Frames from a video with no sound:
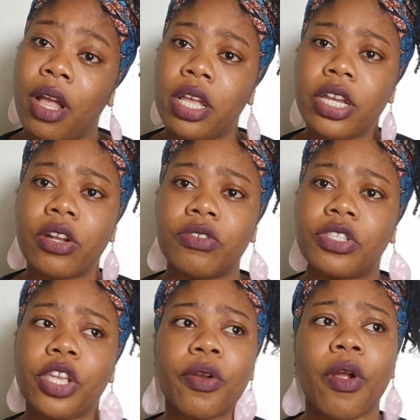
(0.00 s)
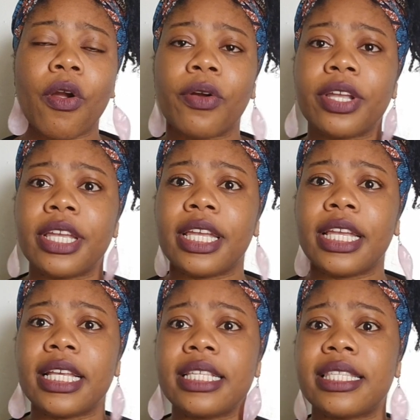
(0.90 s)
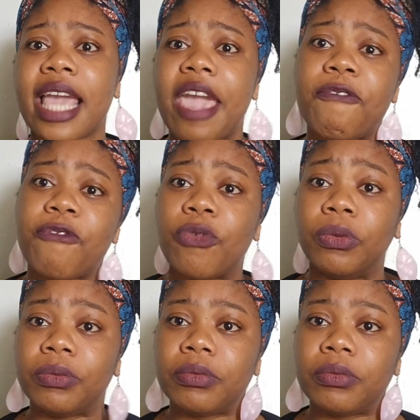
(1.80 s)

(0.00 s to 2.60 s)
0 is efu.